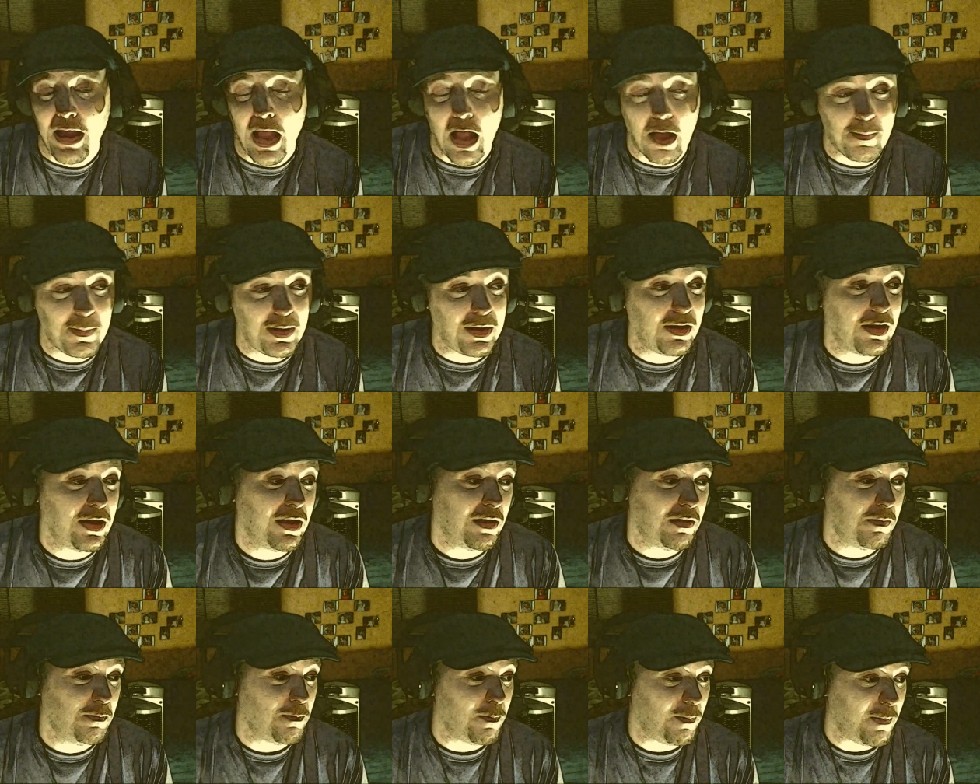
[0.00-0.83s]
I mean,
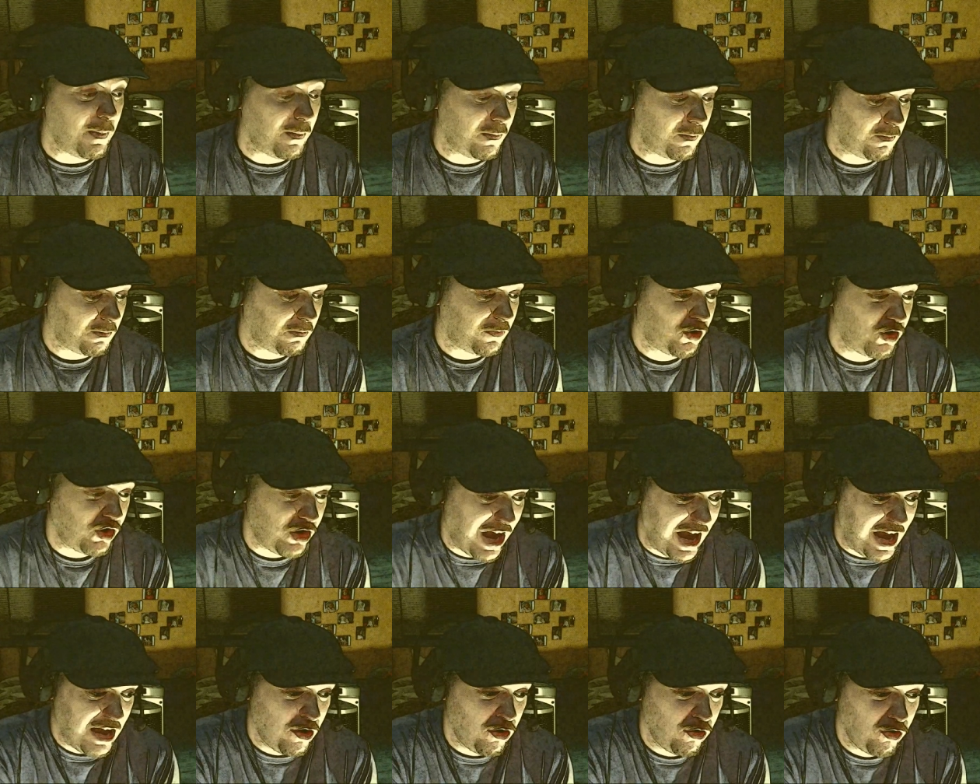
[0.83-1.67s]
he m
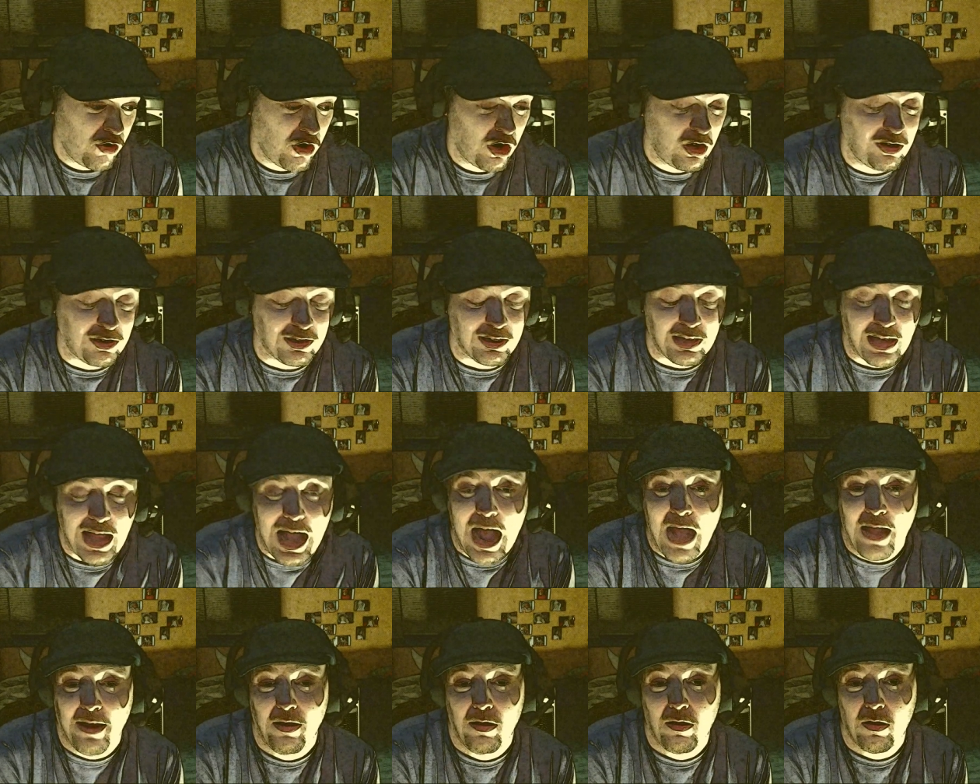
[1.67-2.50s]
changed a
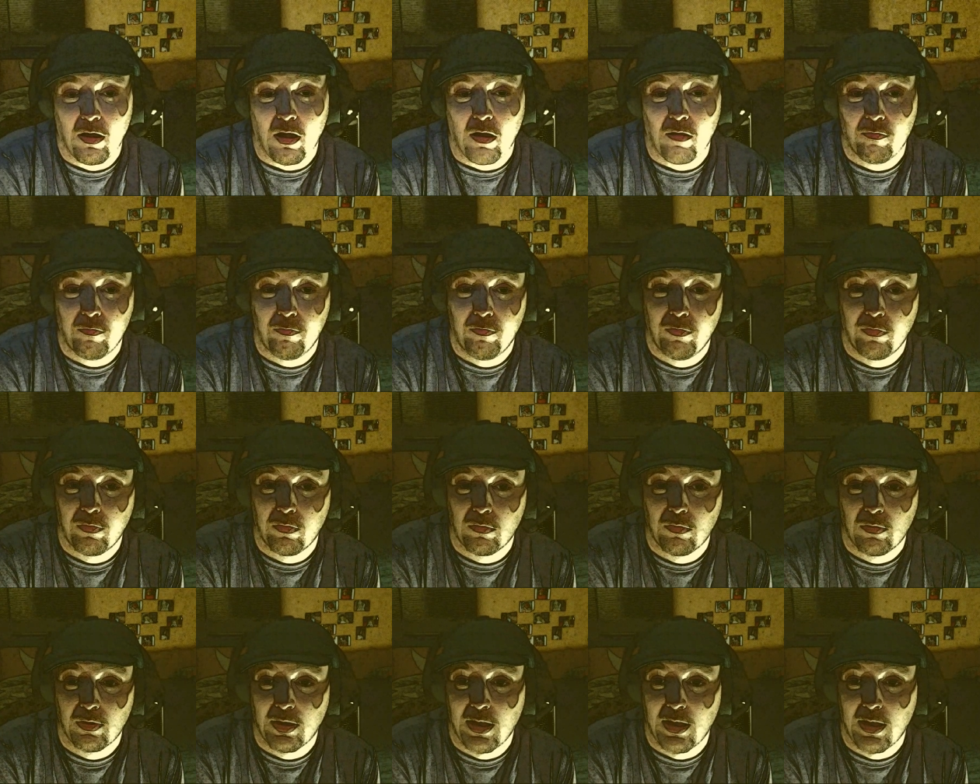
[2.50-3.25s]
lot of